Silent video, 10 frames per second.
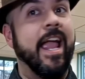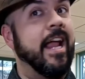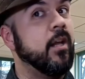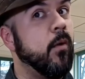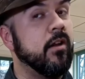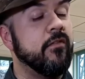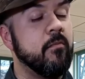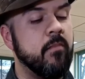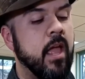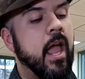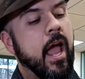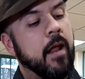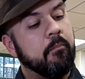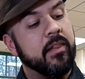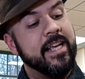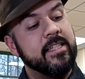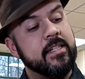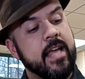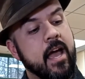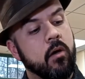any one of them, and place it
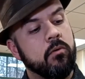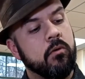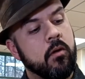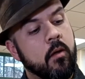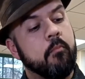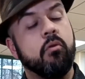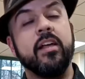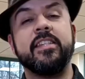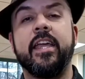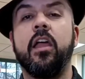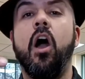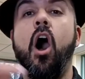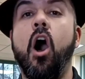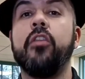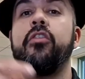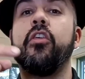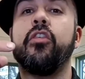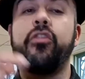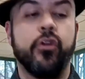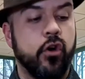down, pressing on the
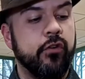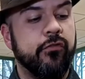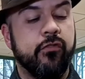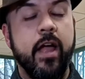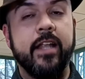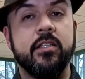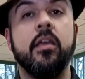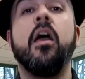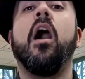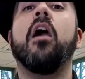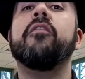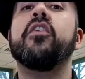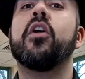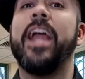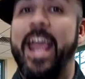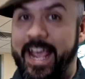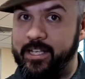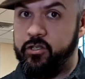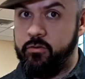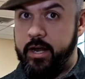3rd fret of your A
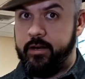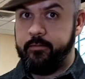string.